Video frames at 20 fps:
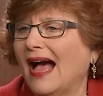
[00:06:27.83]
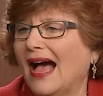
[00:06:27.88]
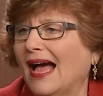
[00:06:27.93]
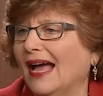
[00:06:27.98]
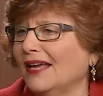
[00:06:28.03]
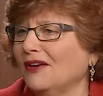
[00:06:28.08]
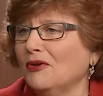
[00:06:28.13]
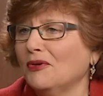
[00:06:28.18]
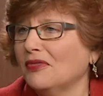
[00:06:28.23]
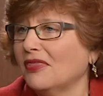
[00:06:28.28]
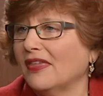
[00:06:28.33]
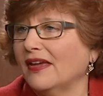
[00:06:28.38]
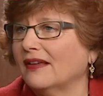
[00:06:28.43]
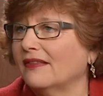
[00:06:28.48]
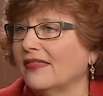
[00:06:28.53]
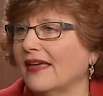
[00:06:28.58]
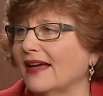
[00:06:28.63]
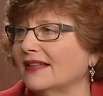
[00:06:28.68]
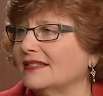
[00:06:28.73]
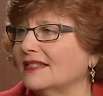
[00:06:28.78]
I don't think
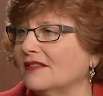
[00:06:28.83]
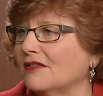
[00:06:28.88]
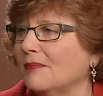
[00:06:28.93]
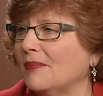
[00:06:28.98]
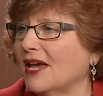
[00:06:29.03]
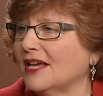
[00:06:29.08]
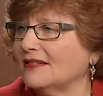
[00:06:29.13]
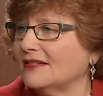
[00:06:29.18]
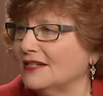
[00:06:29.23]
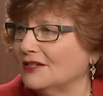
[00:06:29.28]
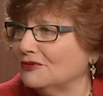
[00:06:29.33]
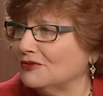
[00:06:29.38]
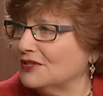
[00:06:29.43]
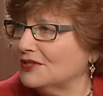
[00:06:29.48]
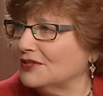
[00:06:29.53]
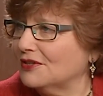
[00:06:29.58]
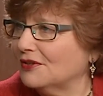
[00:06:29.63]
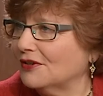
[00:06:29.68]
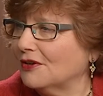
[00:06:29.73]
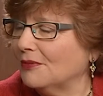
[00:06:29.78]
that's in the best
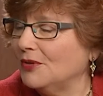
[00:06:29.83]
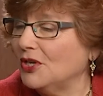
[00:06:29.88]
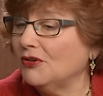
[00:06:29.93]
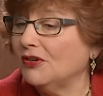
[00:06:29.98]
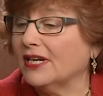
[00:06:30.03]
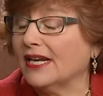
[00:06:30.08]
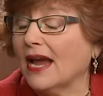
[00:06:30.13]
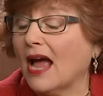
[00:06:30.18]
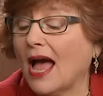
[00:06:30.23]
interest of the community.